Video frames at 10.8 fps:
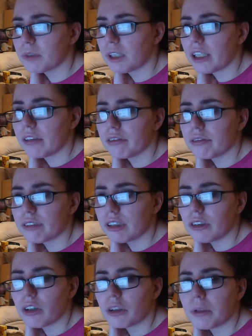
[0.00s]
kind of like
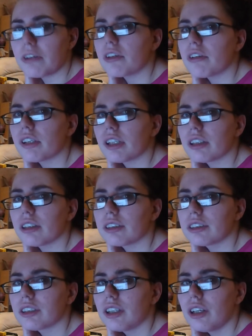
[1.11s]
documentary
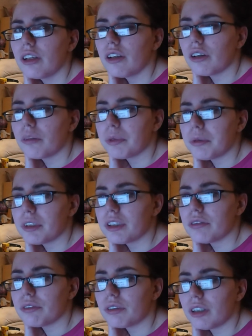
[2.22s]
things on
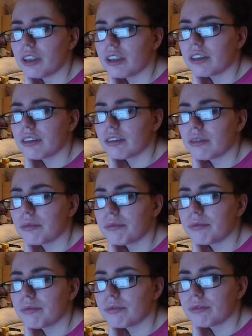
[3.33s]
BBC4,
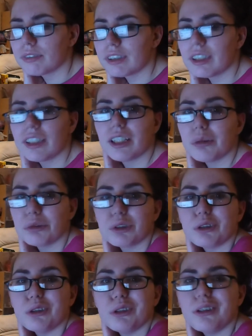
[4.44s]
It was
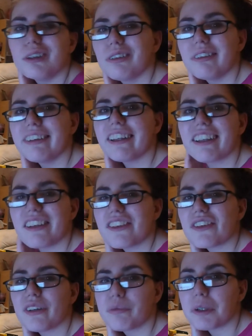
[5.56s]
cool. It was like the
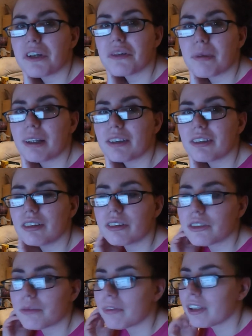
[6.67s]
history of British metal or
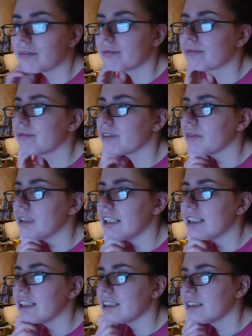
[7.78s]
something from like
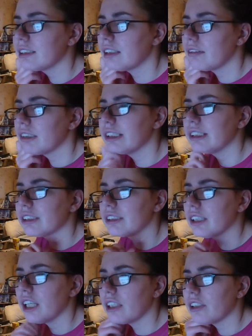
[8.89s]
the 70s to
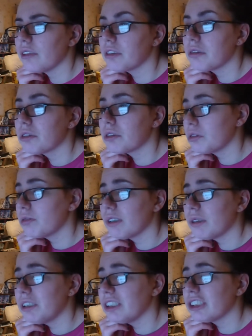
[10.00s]
early 80s. It
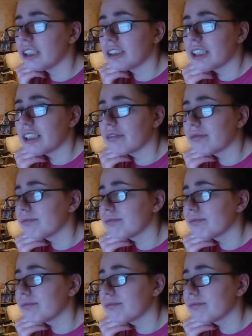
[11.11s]
was interesting.